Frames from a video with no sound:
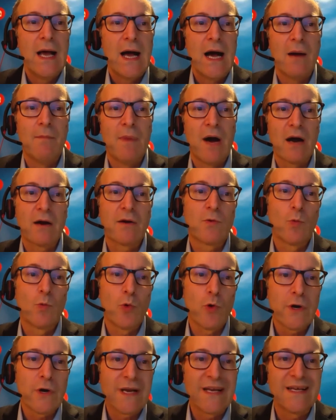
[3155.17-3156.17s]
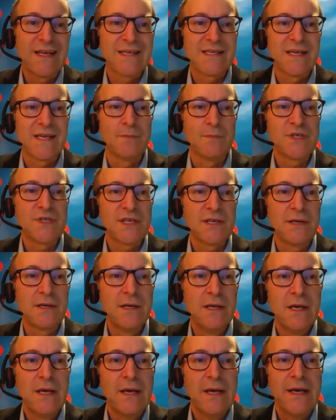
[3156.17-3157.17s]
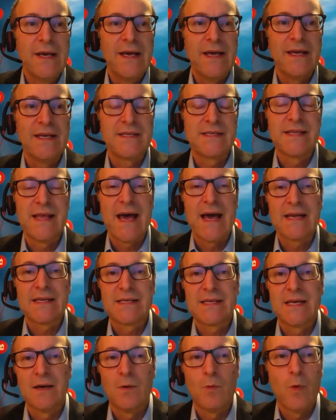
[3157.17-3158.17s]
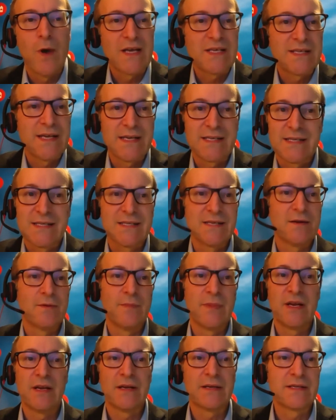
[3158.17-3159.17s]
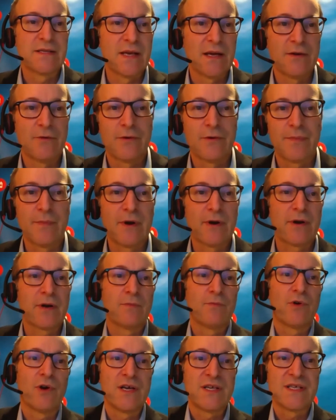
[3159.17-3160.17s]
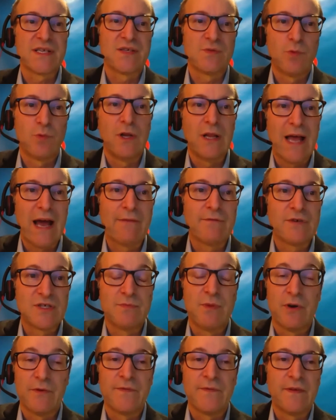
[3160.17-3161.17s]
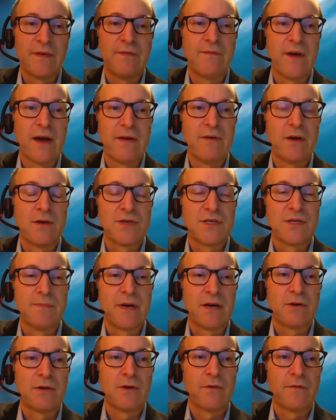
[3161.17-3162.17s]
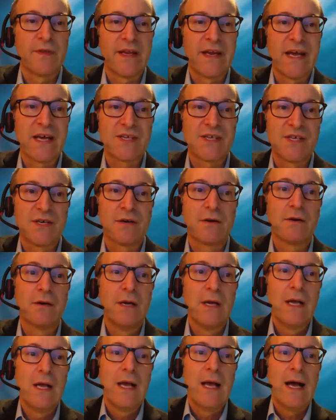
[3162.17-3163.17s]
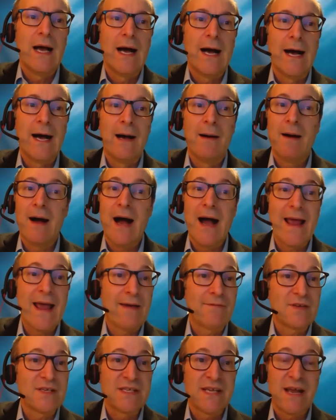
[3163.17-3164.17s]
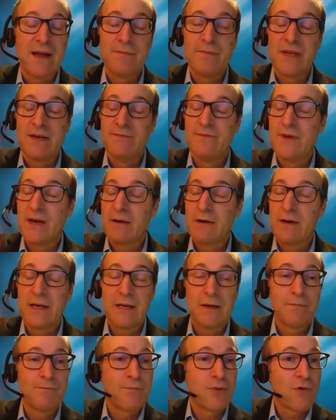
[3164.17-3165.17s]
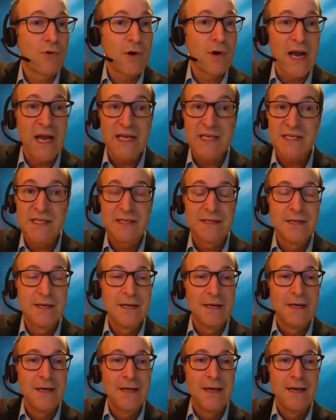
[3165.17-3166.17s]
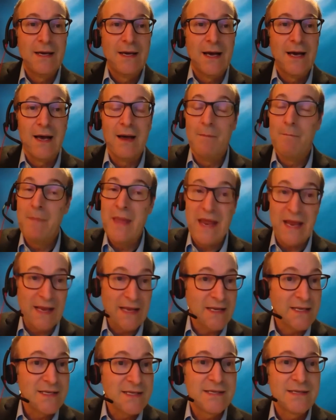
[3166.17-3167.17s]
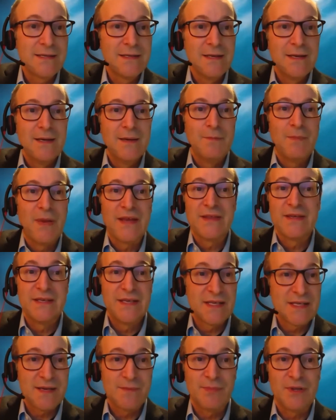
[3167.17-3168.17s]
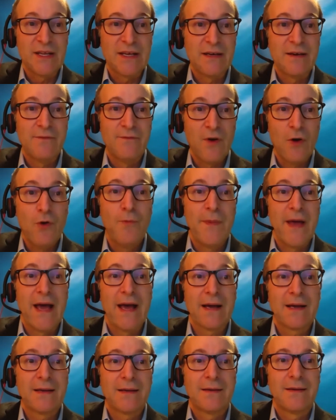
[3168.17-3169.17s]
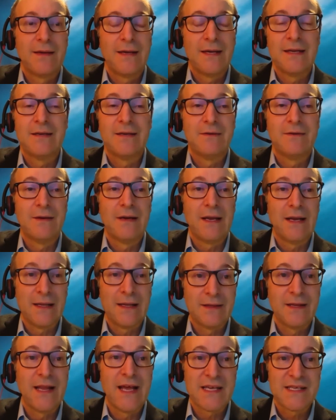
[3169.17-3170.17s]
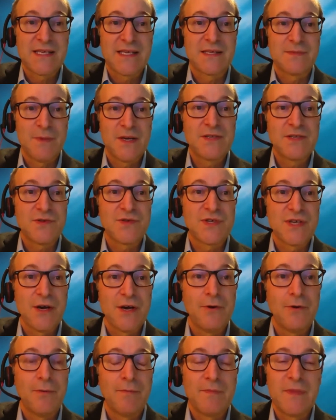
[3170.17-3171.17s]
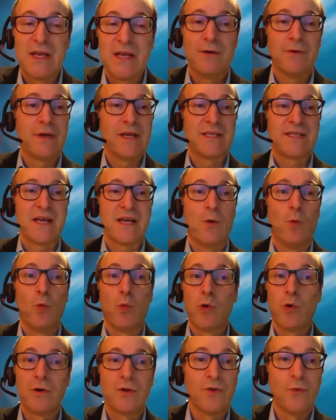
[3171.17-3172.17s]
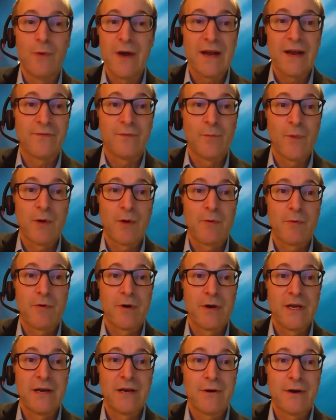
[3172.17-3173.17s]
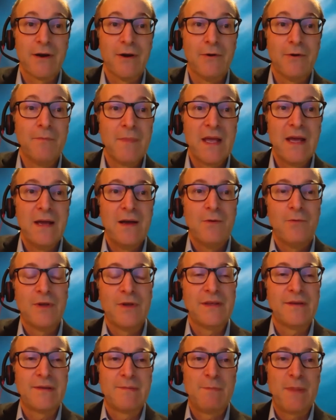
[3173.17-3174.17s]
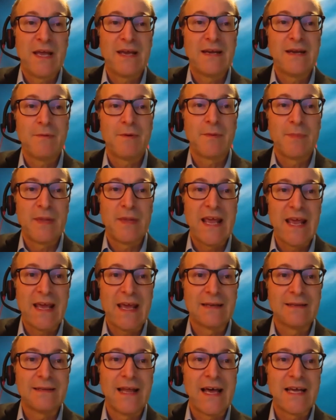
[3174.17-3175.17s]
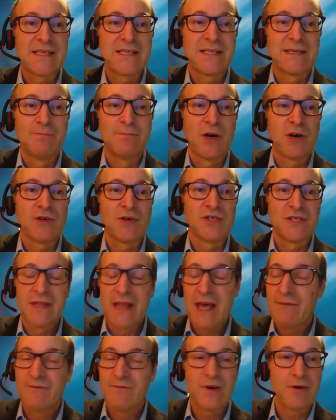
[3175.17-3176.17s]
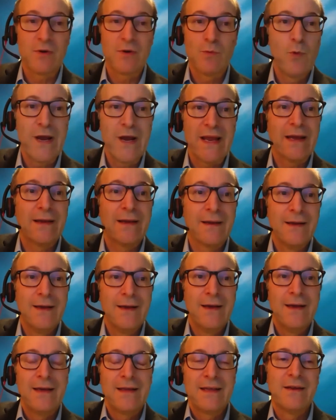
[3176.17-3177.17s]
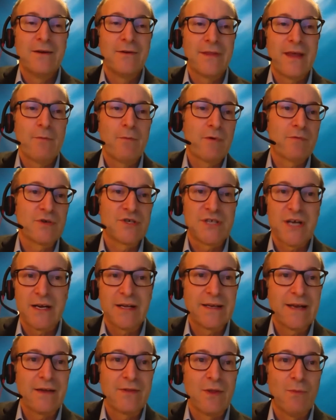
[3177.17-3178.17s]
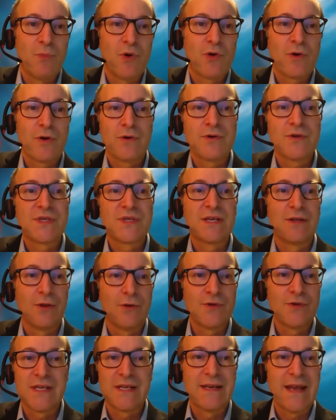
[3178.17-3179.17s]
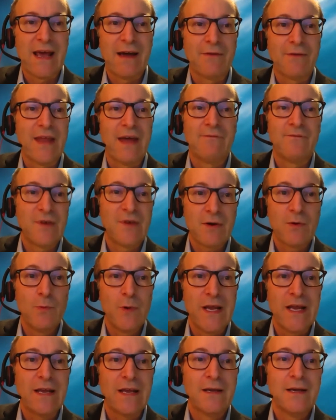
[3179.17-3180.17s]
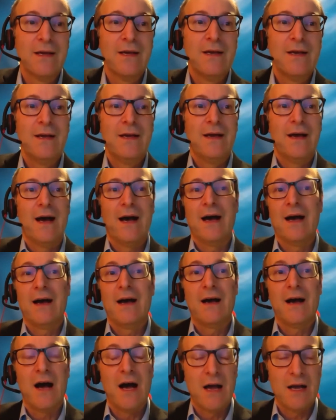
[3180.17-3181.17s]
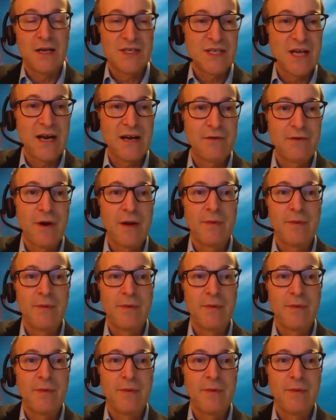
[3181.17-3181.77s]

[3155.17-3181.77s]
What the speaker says: Our working assumption is that West Texas Intermediate North American prices will average about $55 a barrel over the next year. I have to say I've been very impressed, amazed by the discipline of OPEC in the last 6 months or so. It's a world away from where we were a year ago. When the pandemic began last March, that very week, that we were shutting down the borders, closing down, that very week, Saudi Arabia